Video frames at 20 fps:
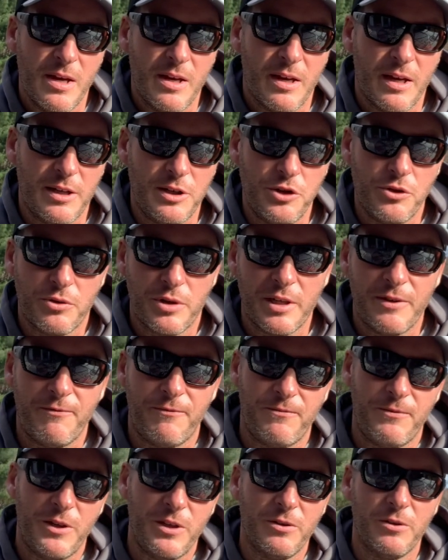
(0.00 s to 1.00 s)
And you can
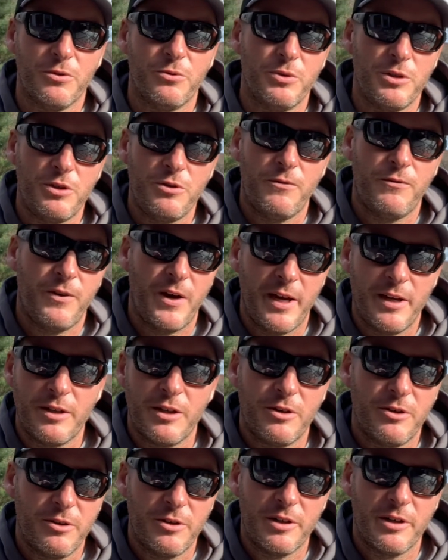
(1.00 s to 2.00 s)
feel when you find
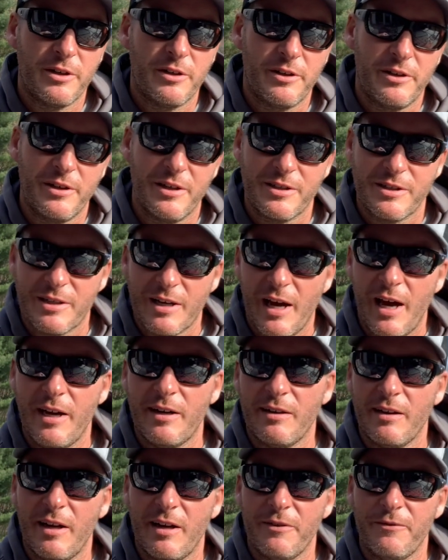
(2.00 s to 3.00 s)
a good area that's got
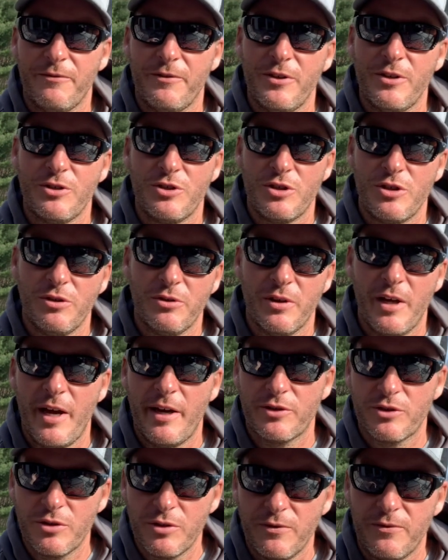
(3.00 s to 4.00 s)
a lot of fish, you'll
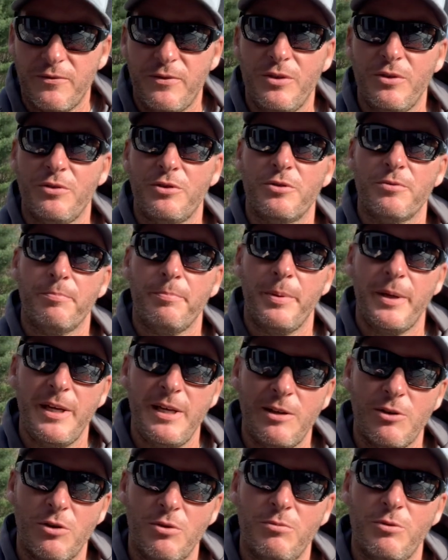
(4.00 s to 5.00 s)
actually feel your
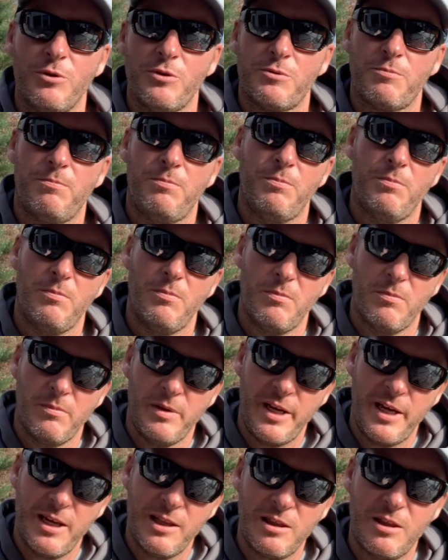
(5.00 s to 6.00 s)
bait almost
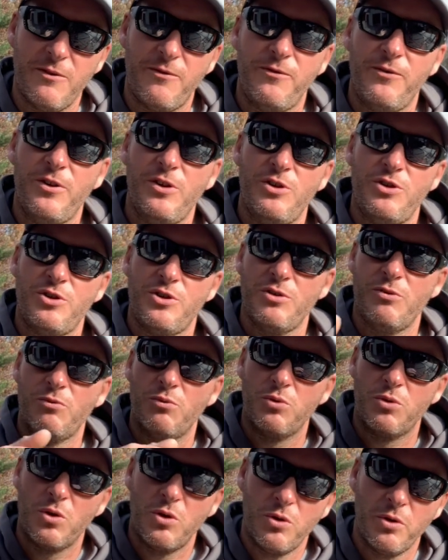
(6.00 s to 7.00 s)
hit the fish
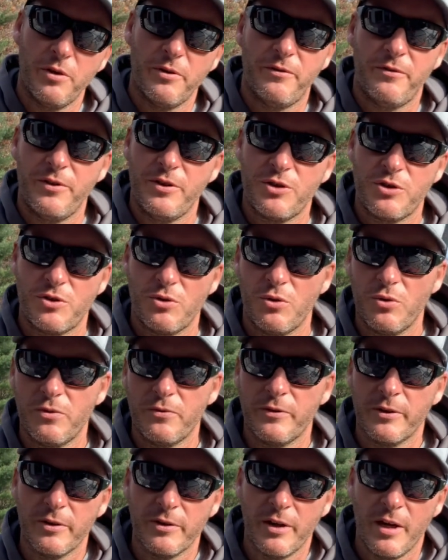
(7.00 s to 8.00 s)
and roll the fish
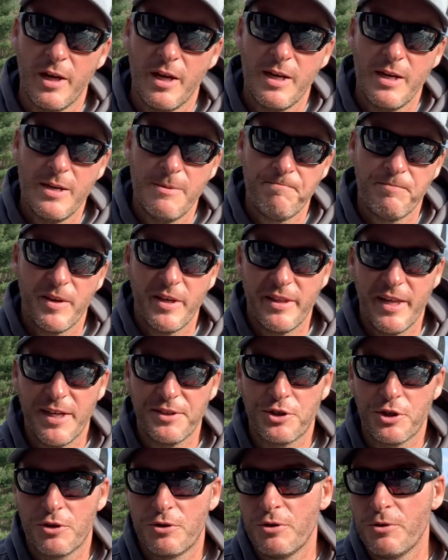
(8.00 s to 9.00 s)
over. And
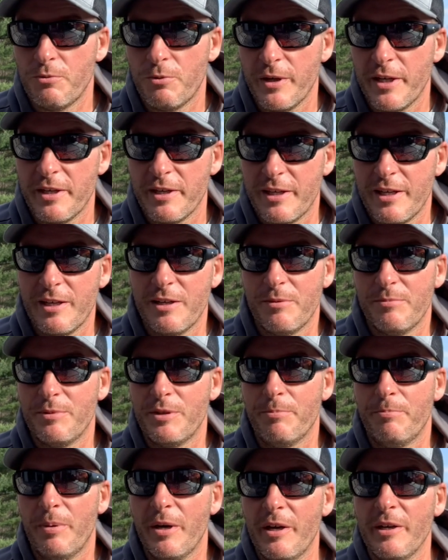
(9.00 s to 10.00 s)
that's a good way to get them
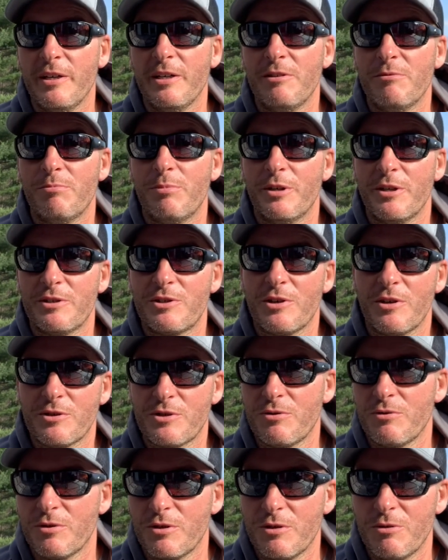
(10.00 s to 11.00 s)
to bite, but it's
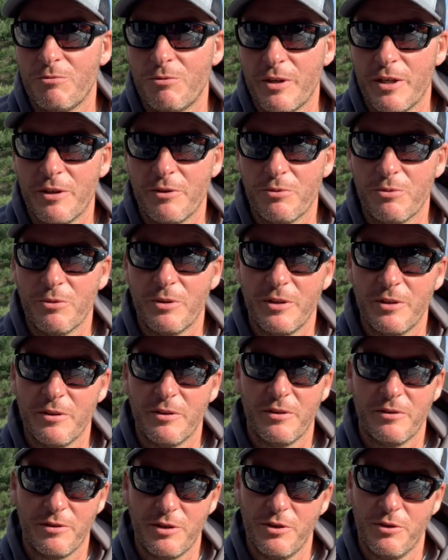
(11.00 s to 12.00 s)
also a good way to
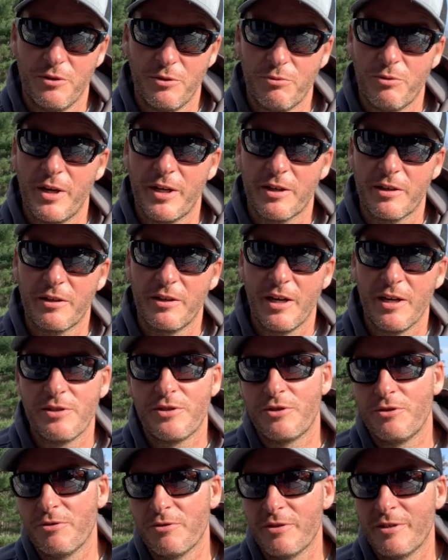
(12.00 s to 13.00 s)

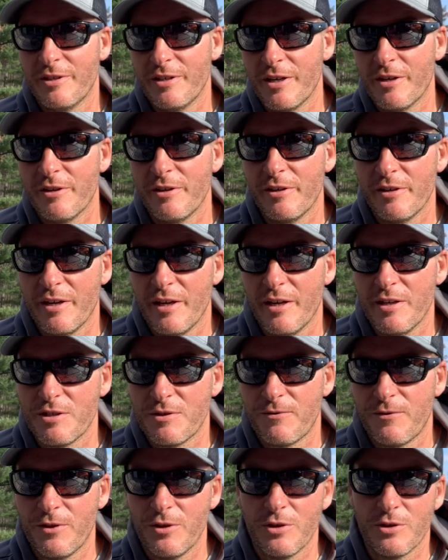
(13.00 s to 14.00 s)
recognize you're in an area that
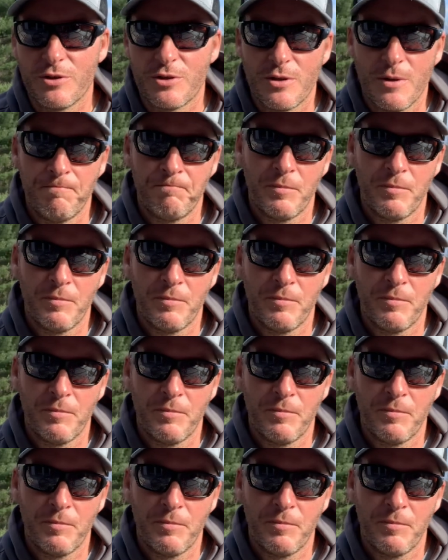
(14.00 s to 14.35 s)
has fish.